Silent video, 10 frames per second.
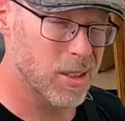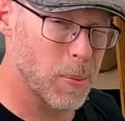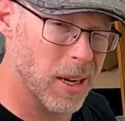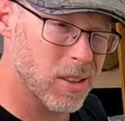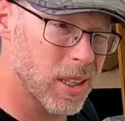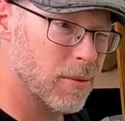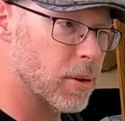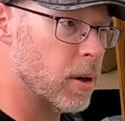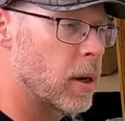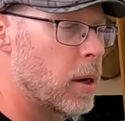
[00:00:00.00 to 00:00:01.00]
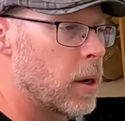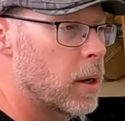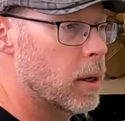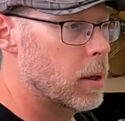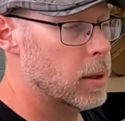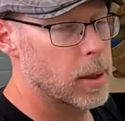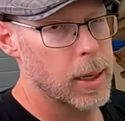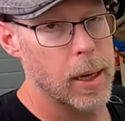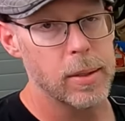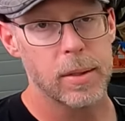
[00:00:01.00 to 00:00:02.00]
especially if you're
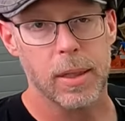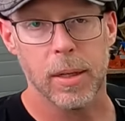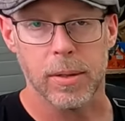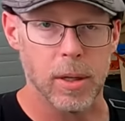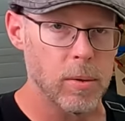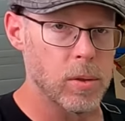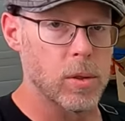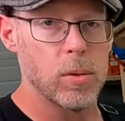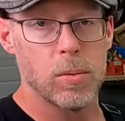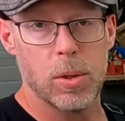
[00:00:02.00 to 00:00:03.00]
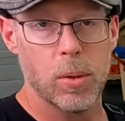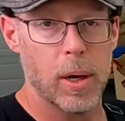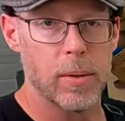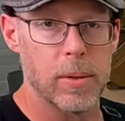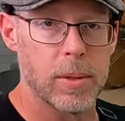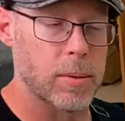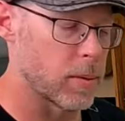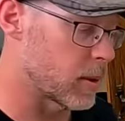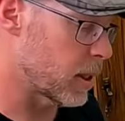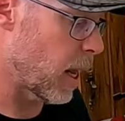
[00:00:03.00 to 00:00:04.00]
like unskilled. You don't do 200
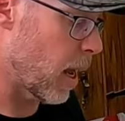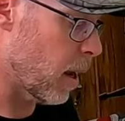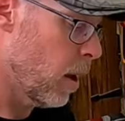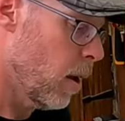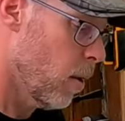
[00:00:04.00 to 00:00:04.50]
screws a day.